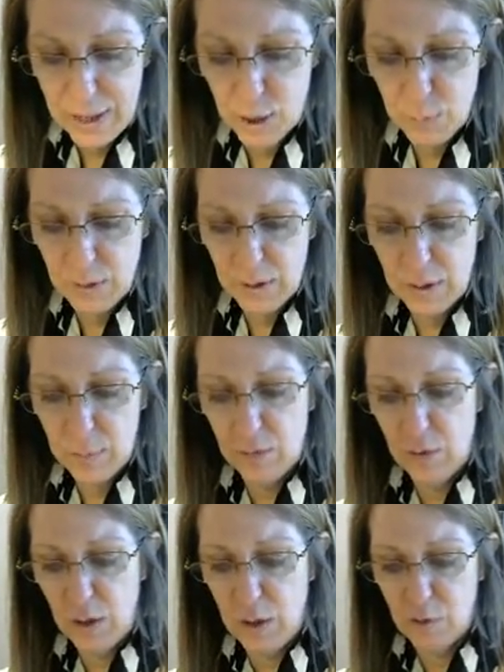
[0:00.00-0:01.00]
and taxable
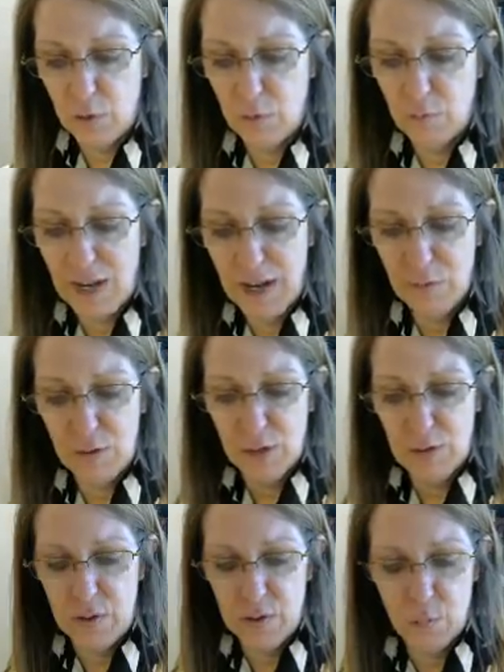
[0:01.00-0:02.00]
income of
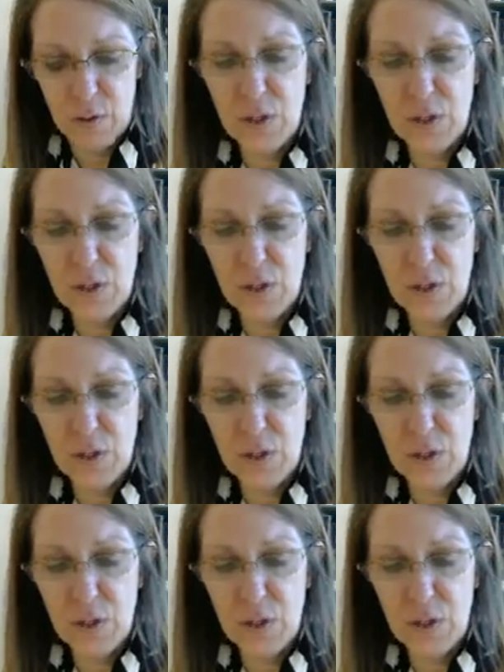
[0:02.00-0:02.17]
$105,000.